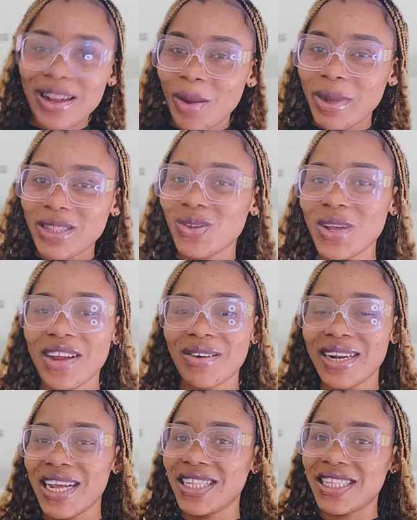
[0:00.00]
number two
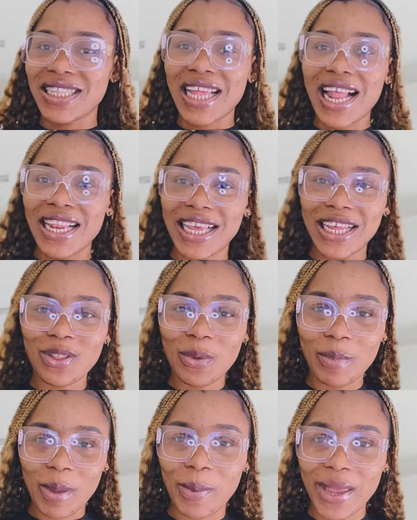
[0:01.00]
ingredient is
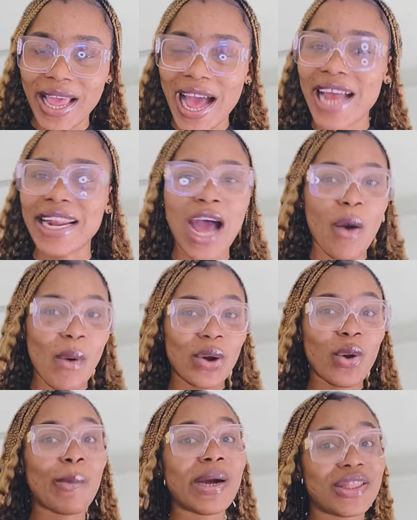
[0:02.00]
alligator pepper, and our
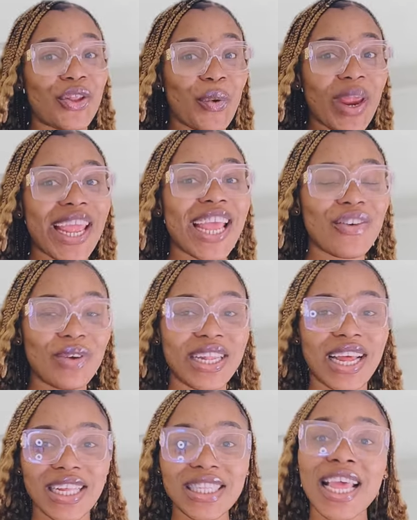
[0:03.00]
number three
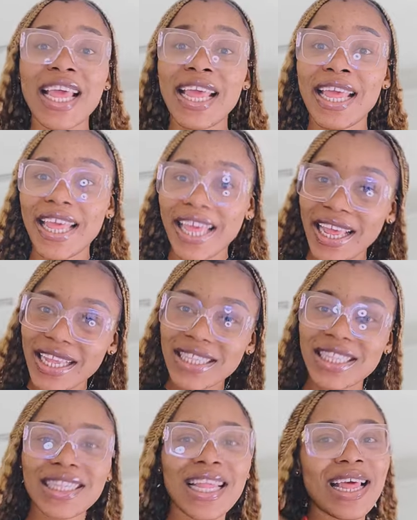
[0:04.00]
ingredient
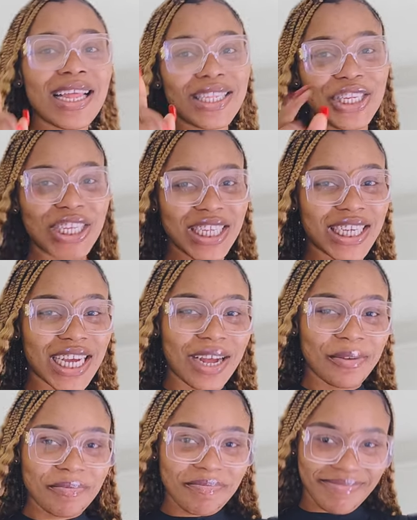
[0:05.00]
is
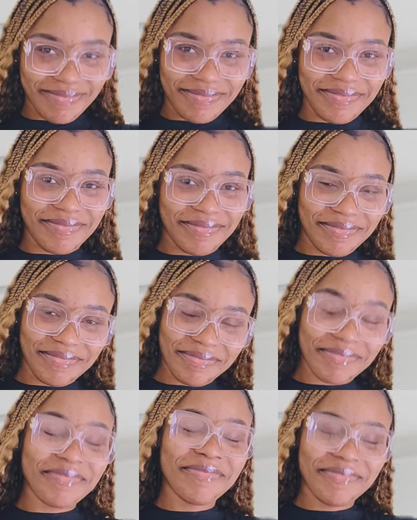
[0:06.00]
ginger. You
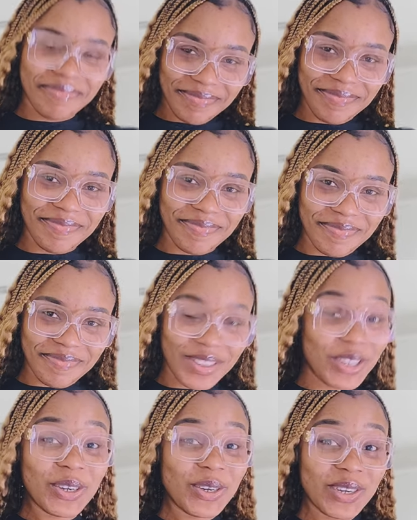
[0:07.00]

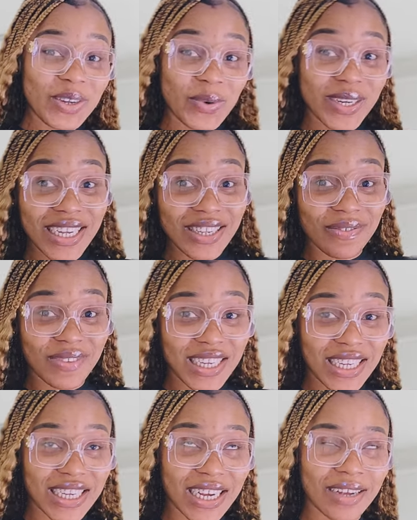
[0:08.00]
don't know the wonders of
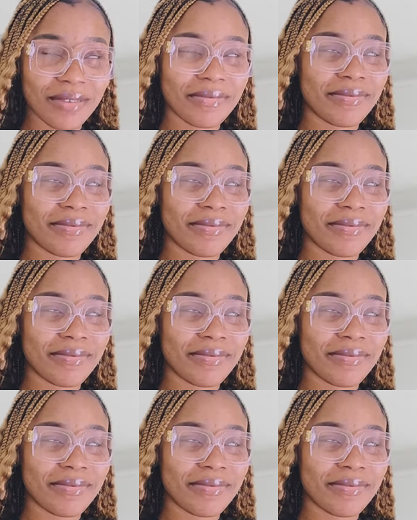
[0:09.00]
ginger.